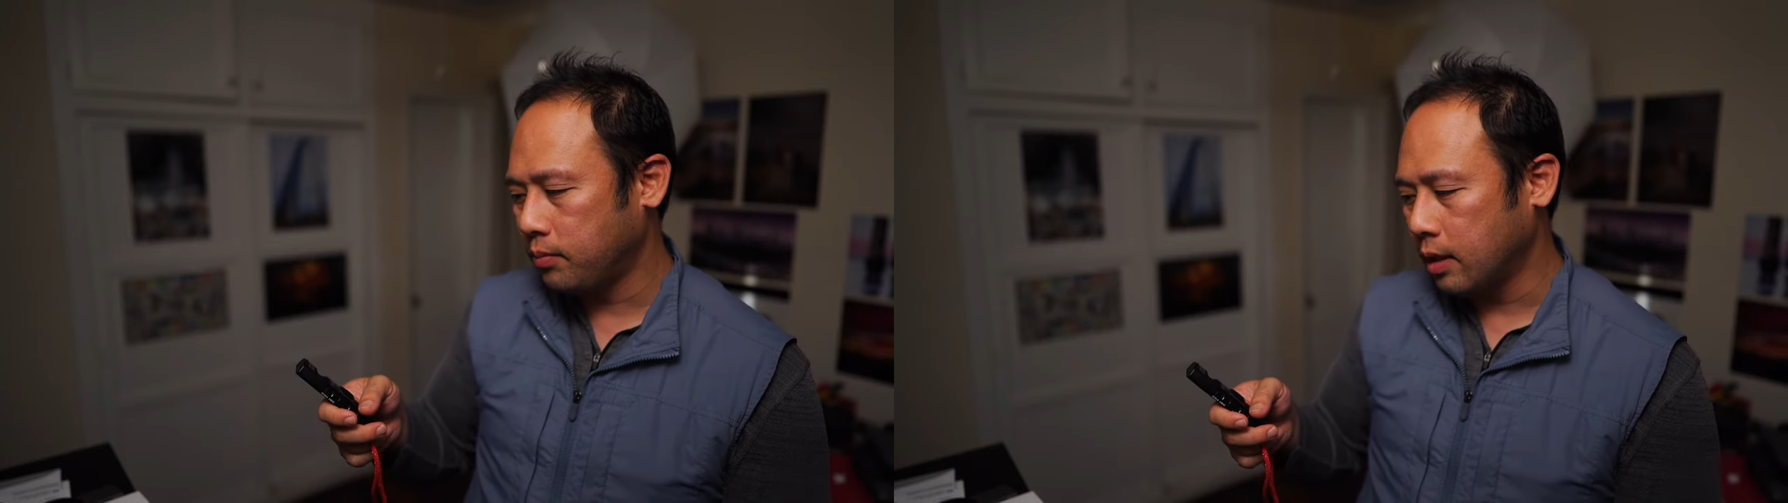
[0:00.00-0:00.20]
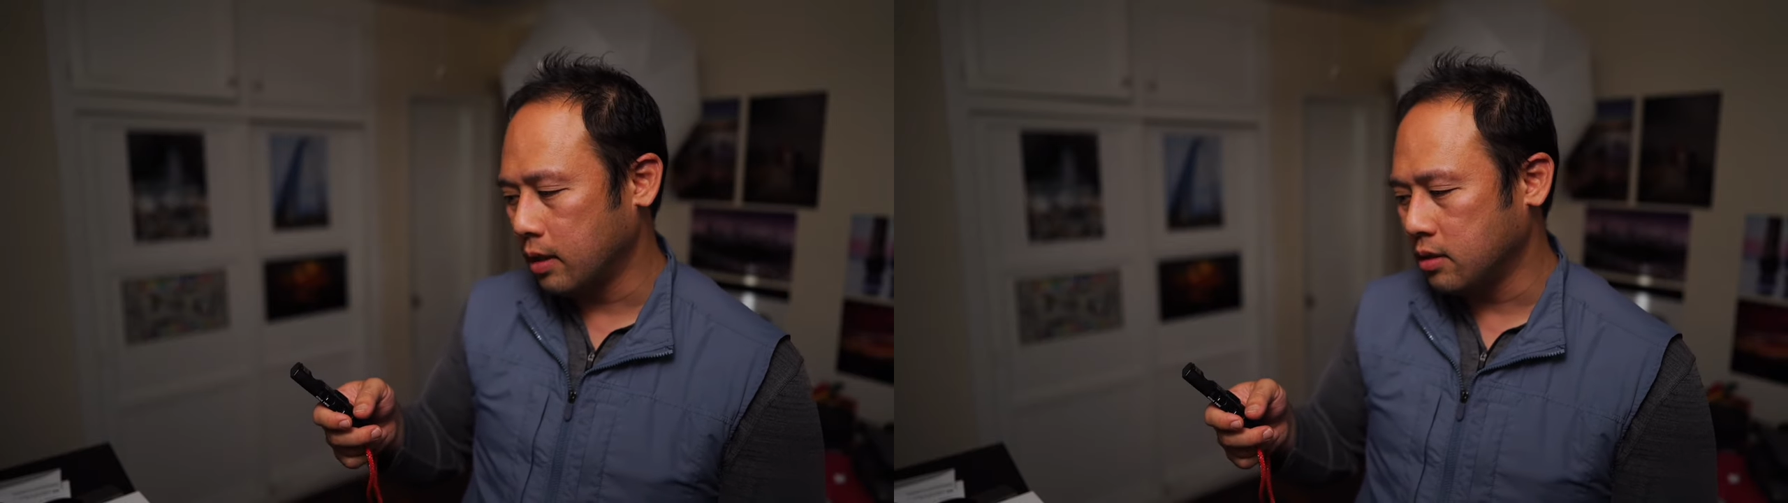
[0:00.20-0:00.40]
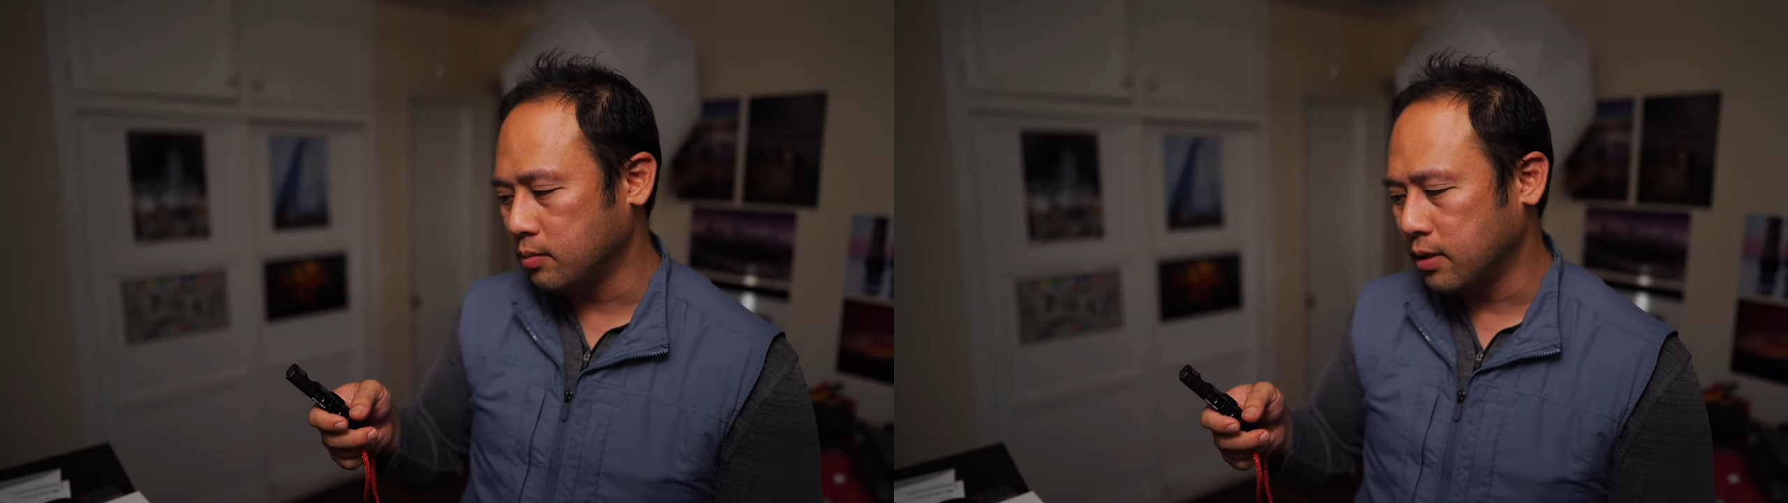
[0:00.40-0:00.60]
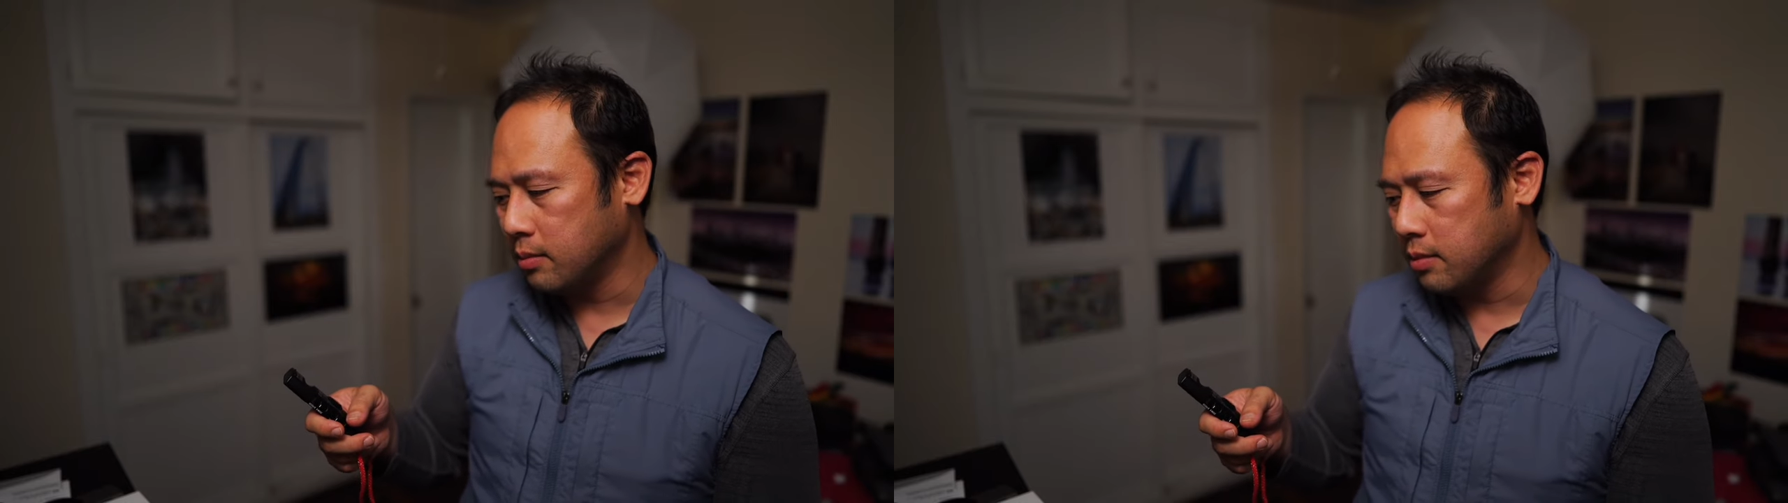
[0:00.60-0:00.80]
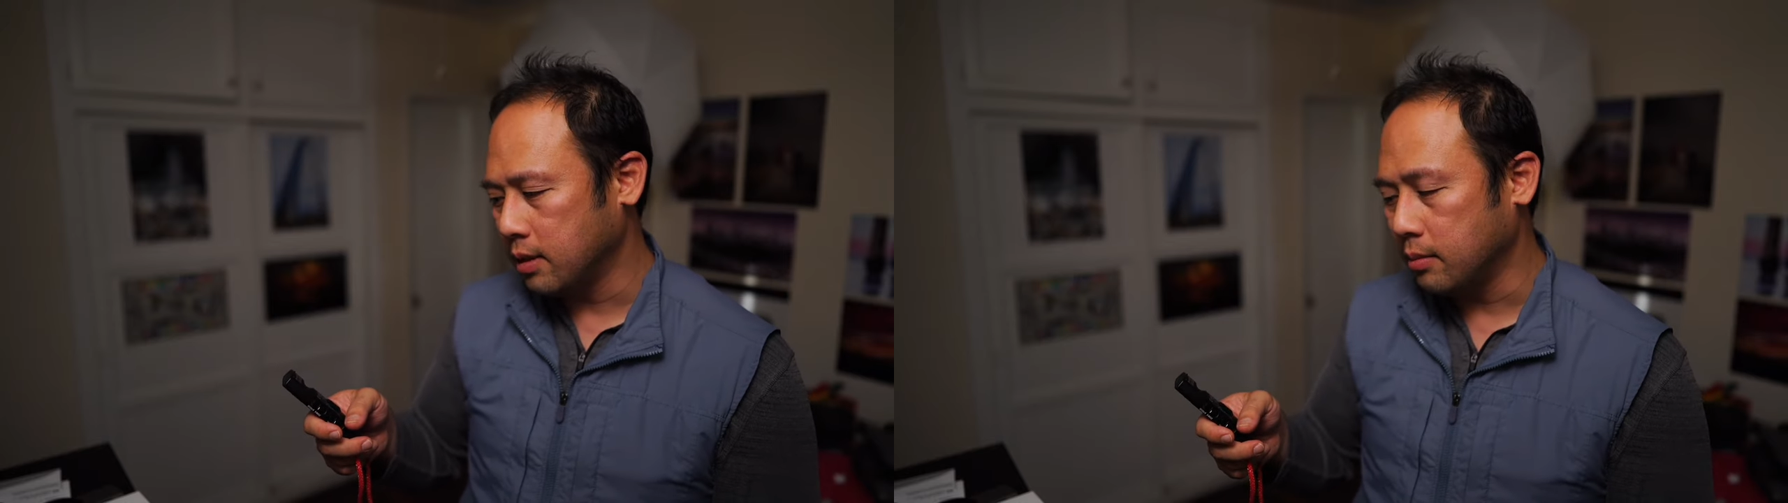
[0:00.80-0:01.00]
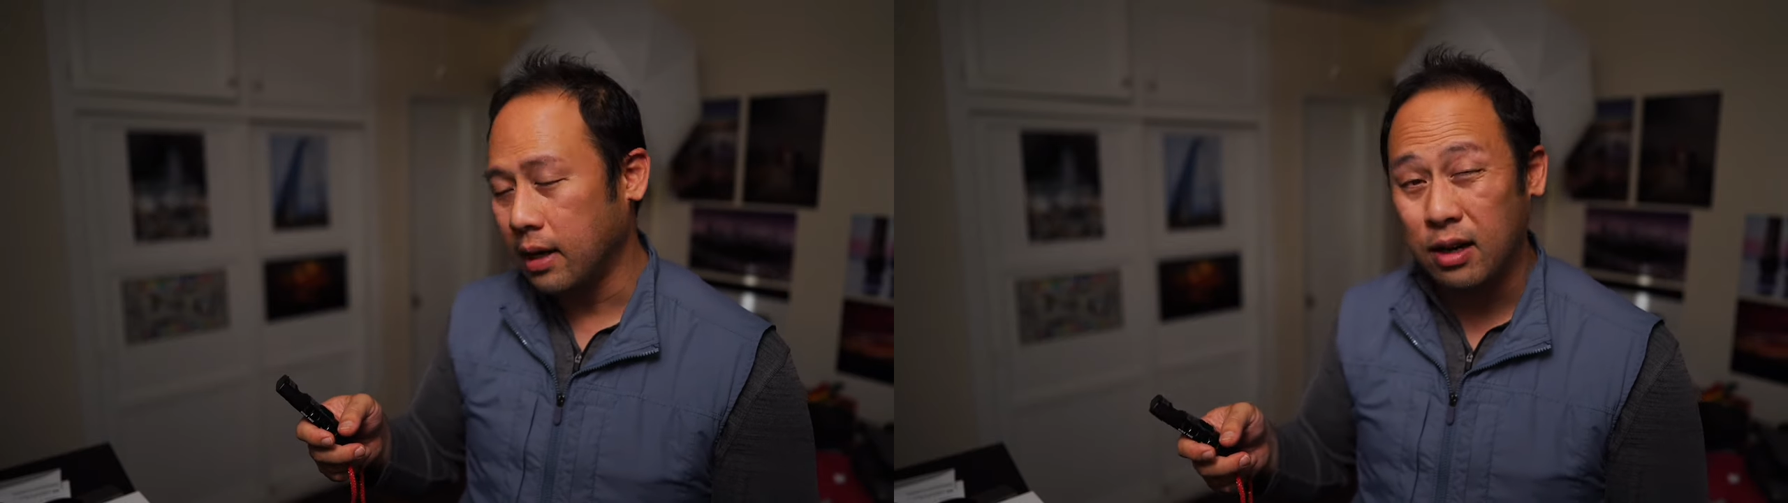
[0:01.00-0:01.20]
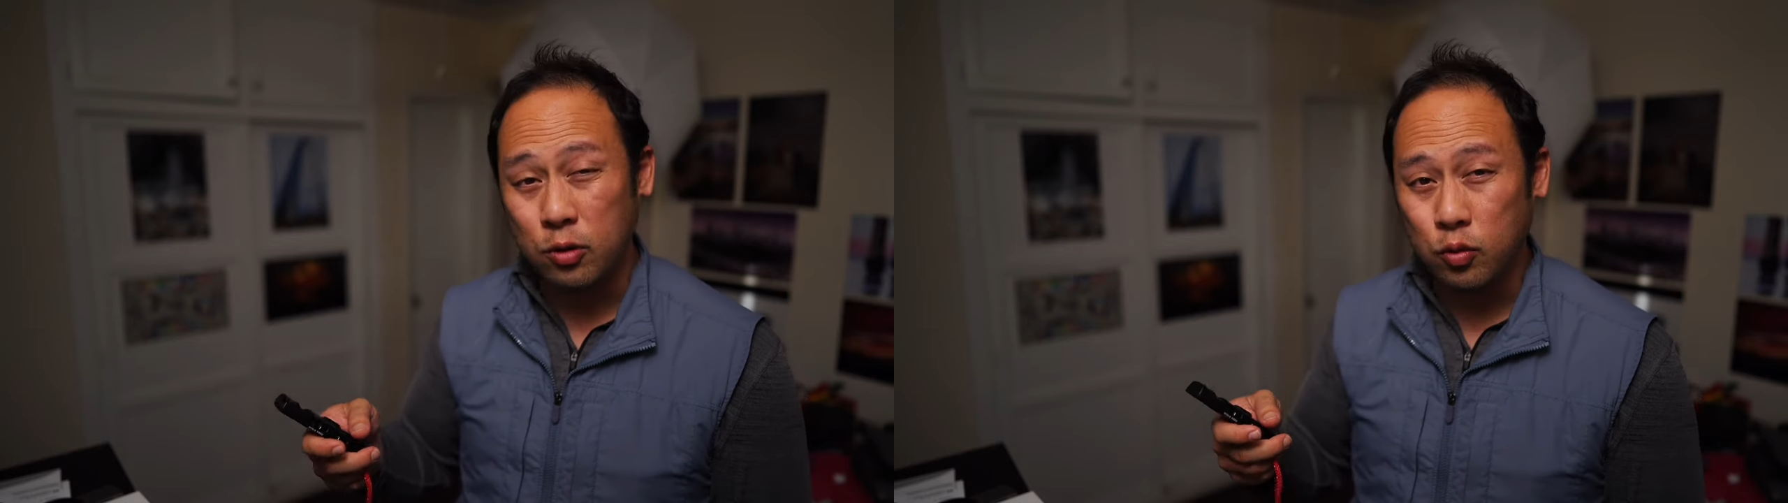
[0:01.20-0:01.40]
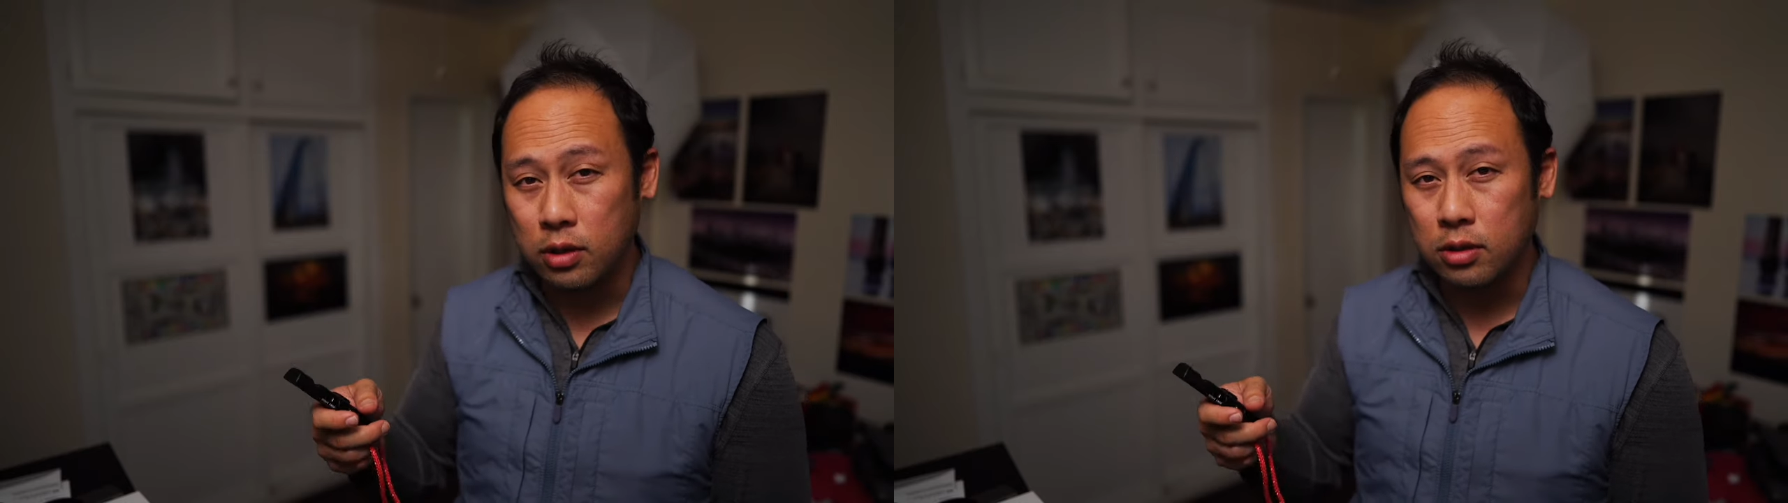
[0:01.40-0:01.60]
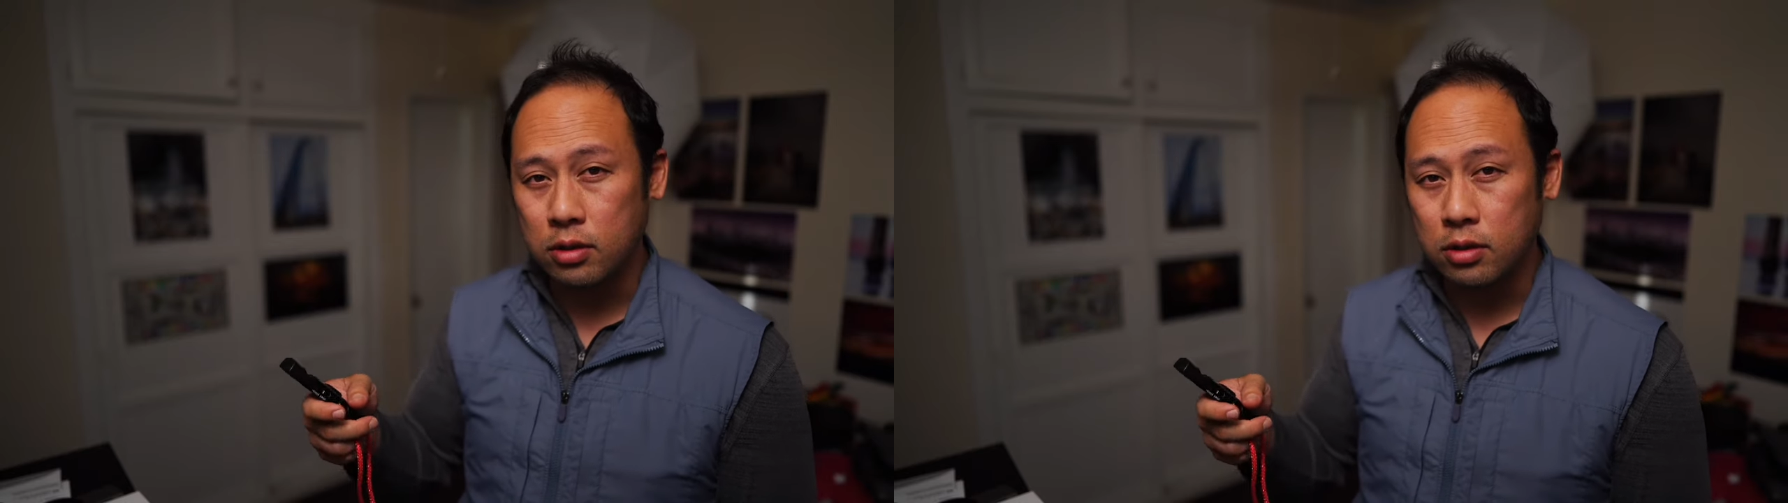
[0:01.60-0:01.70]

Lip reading: And sometimes I'm out with